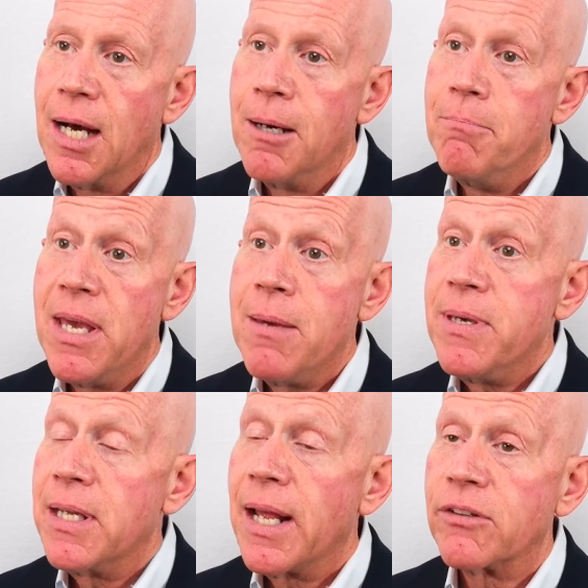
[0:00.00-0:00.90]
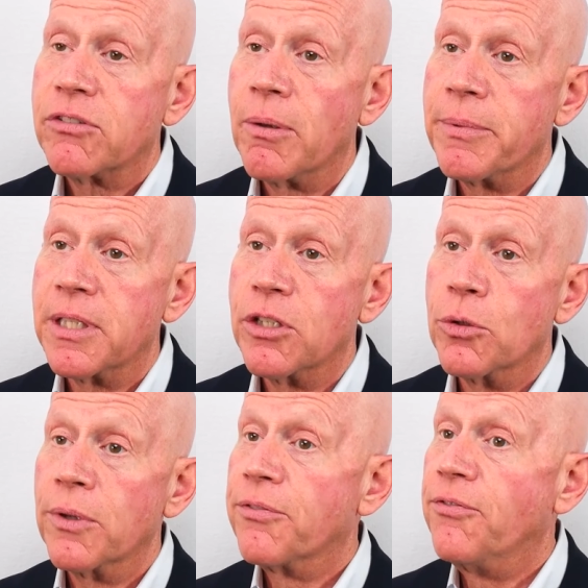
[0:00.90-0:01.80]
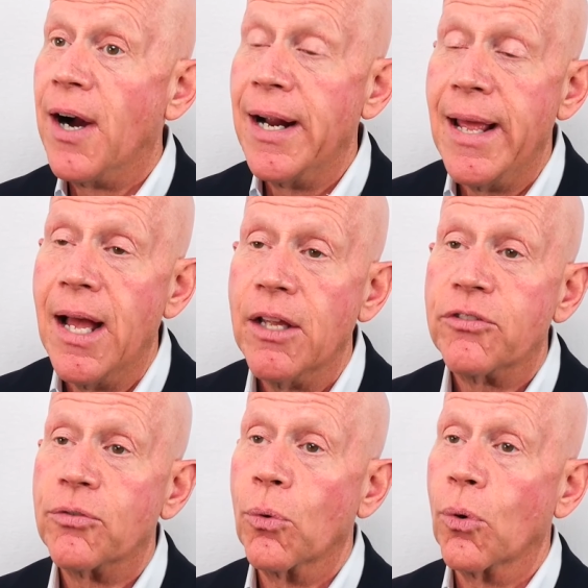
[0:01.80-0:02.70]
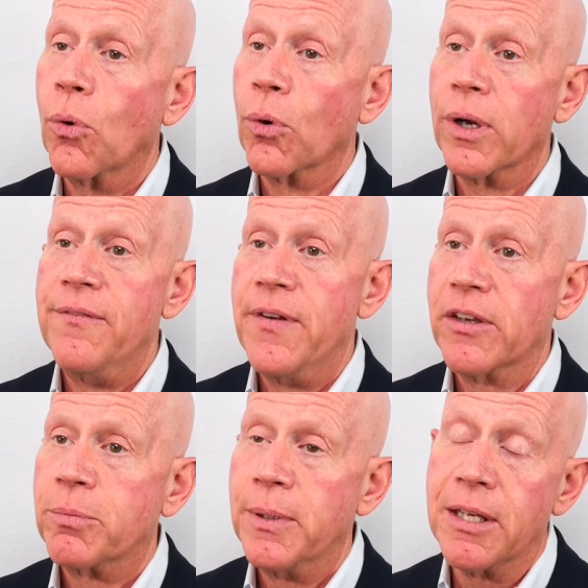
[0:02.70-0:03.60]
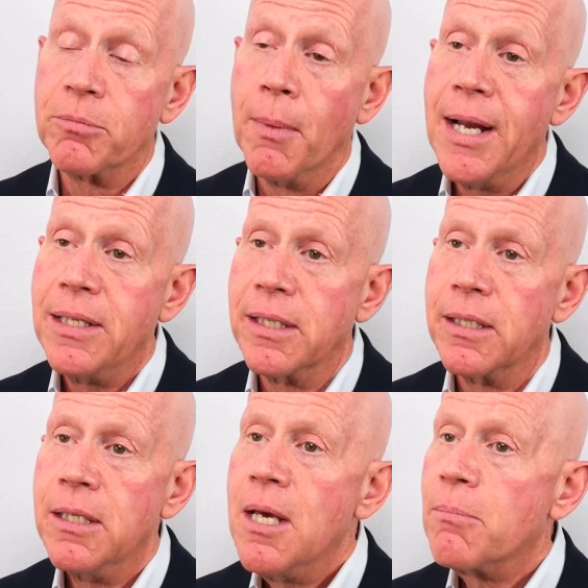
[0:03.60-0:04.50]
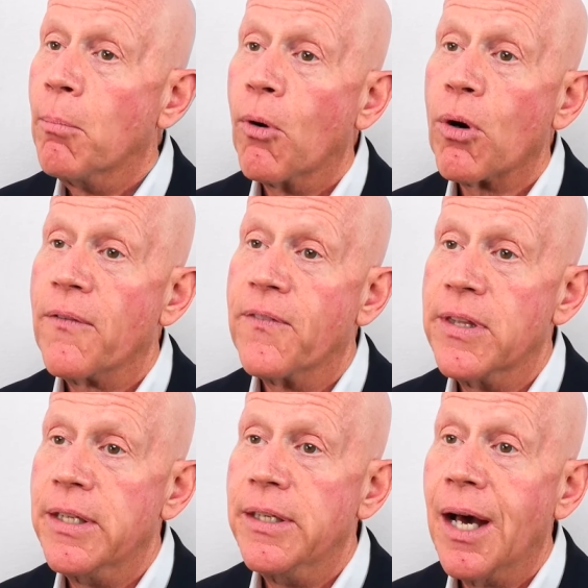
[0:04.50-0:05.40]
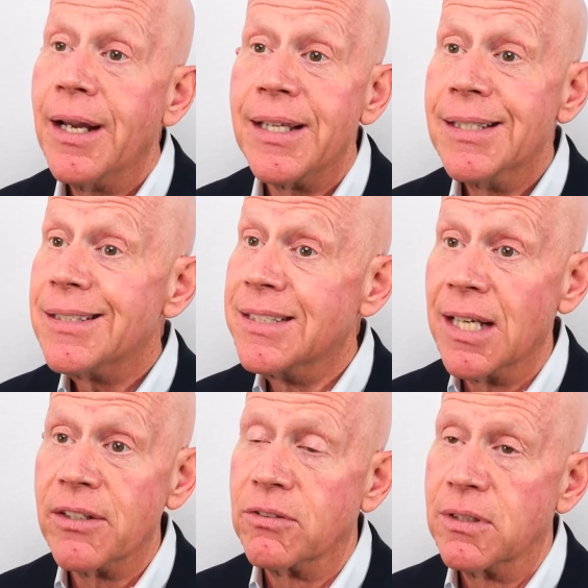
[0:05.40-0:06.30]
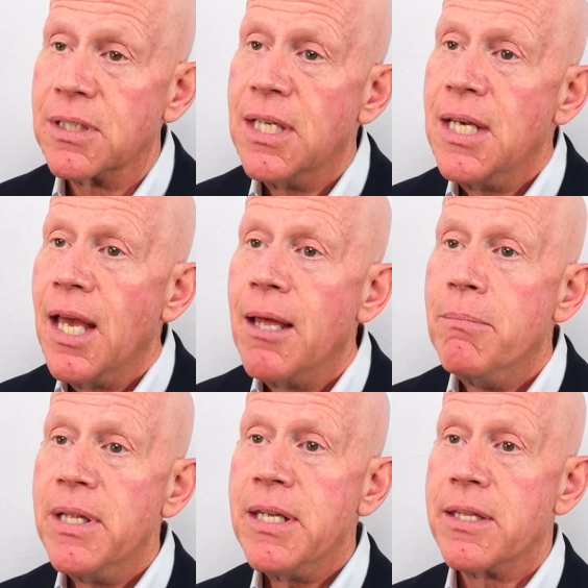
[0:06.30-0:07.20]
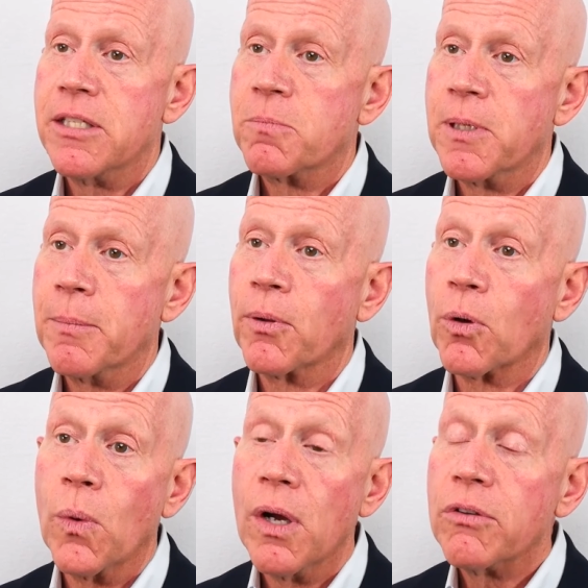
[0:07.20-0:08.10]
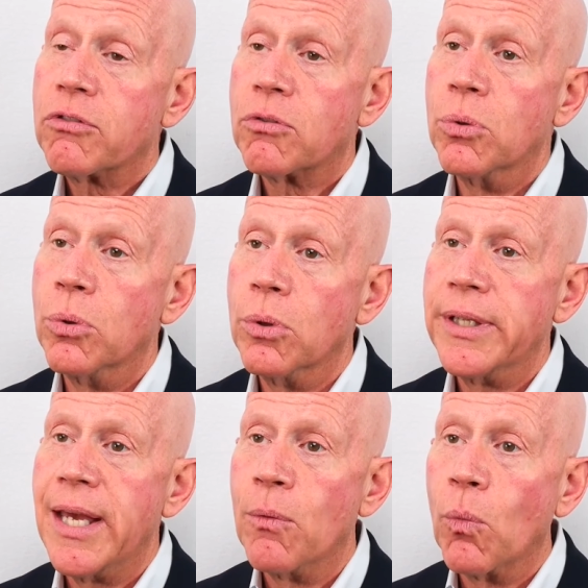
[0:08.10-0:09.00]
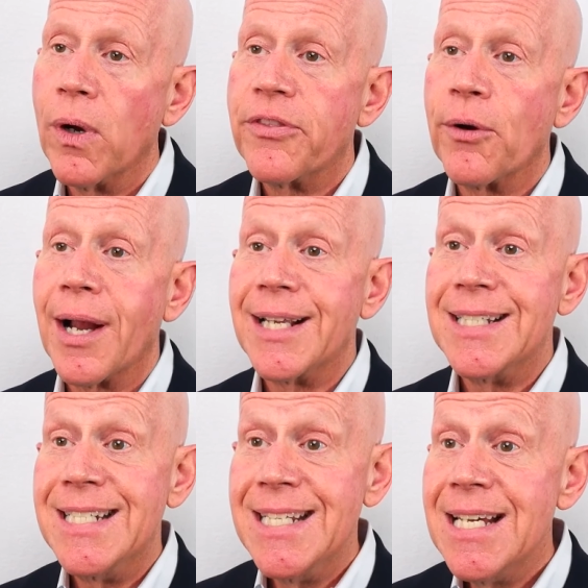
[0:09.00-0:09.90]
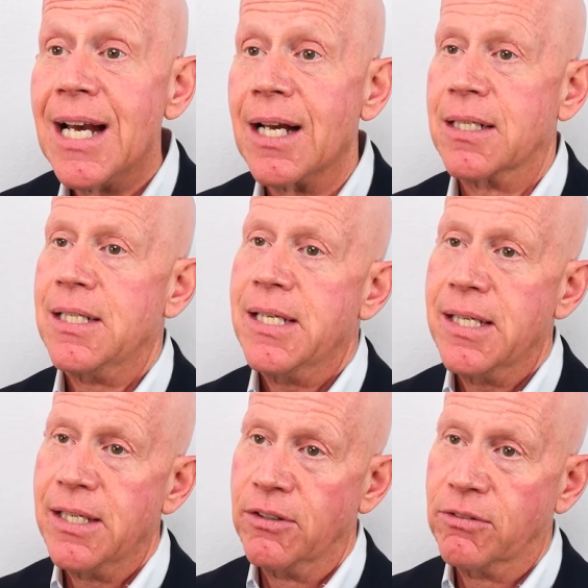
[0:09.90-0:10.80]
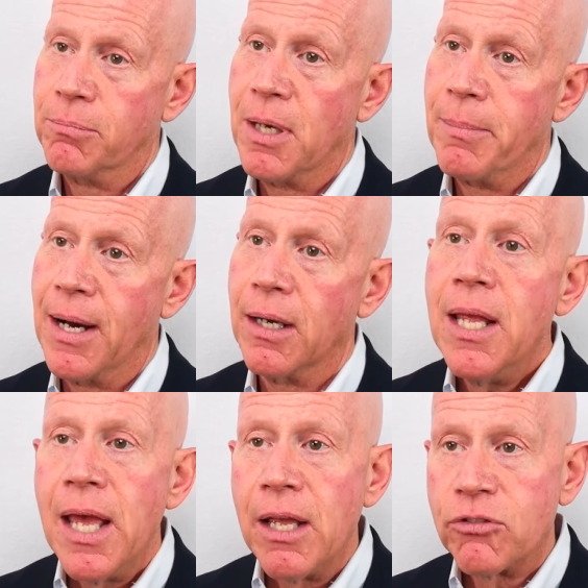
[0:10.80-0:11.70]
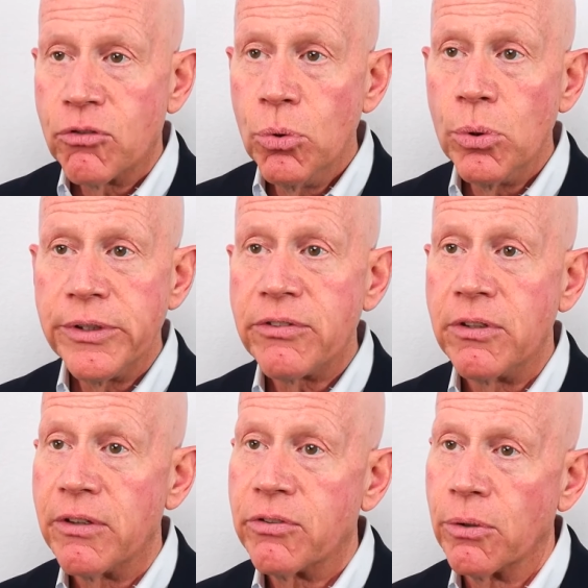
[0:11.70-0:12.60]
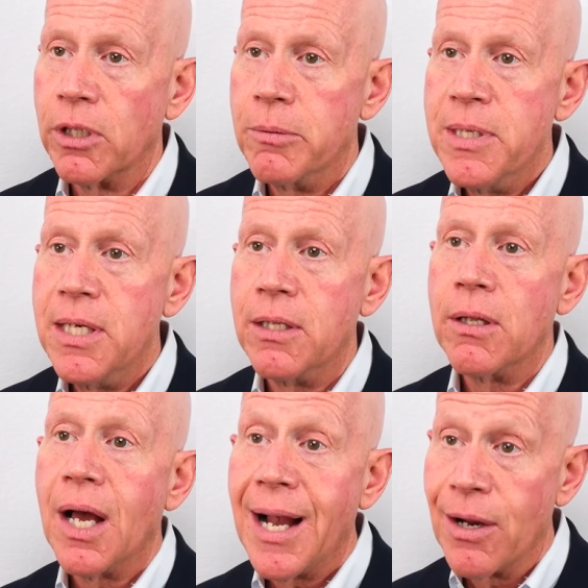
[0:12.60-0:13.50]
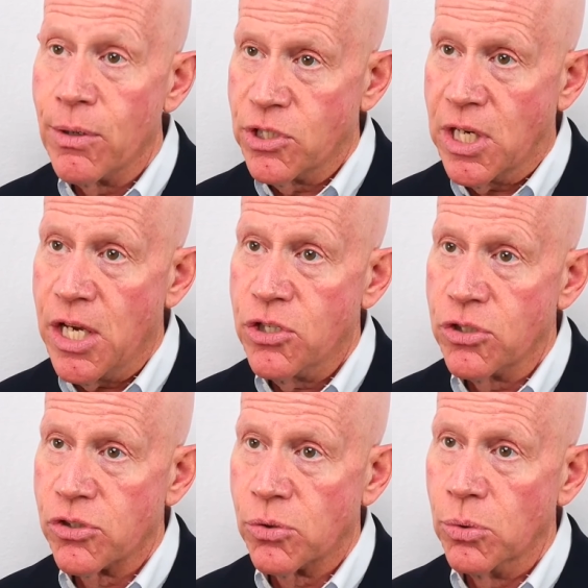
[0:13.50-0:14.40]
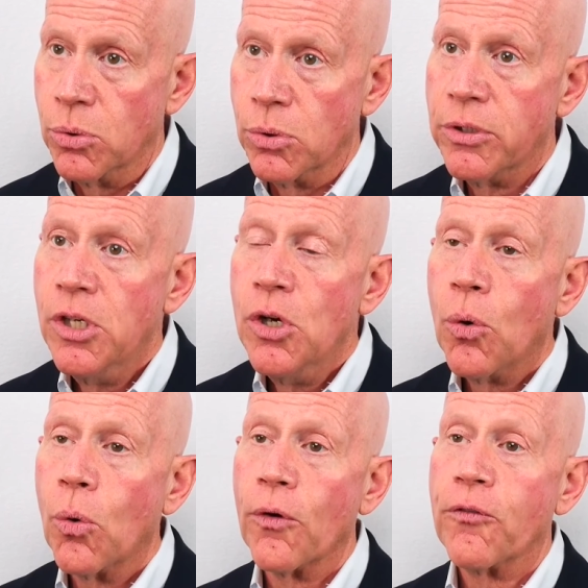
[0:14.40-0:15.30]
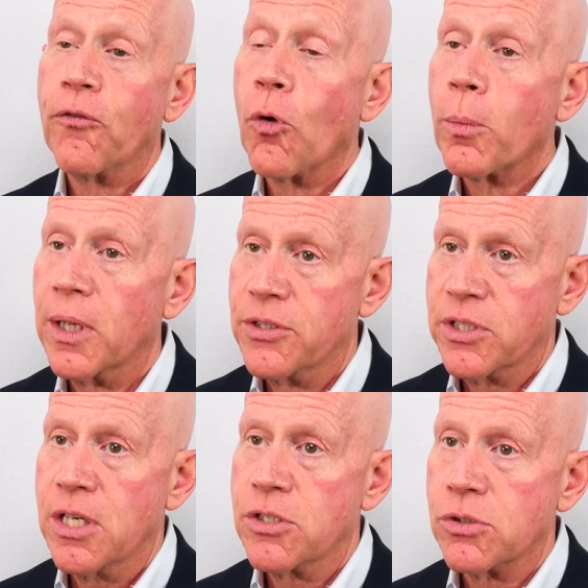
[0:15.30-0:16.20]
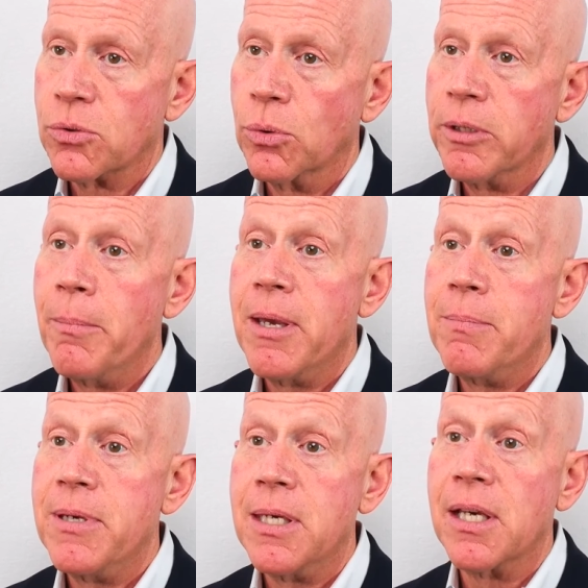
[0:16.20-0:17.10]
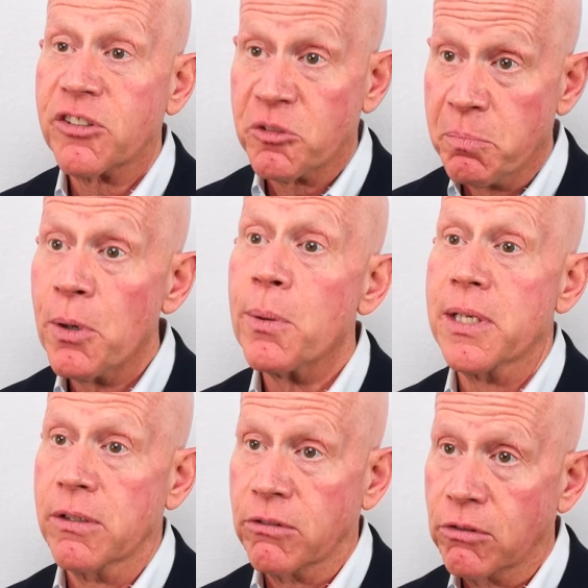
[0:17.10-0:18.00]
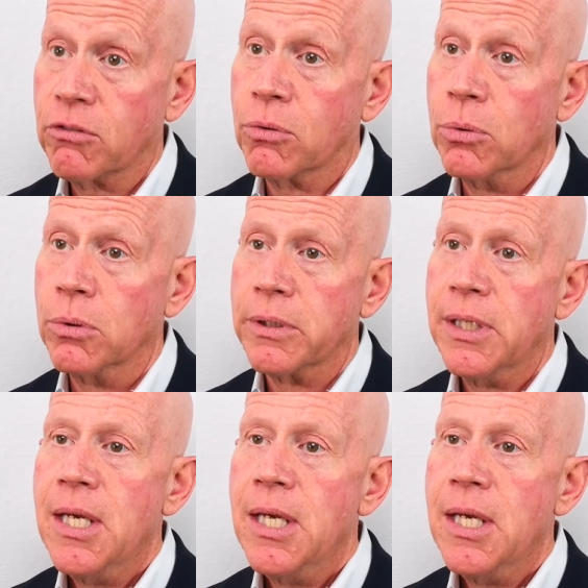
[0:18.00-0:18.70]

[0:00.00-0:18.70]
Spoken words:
Maybe it has something to do with finance or investment, as mine did, but more often than not, it doesn't. And many of these people are well schooled in what their idea is about. And schooled doesn't necessarily mean higher education schooled or formal education schooled. It may be experience schooled.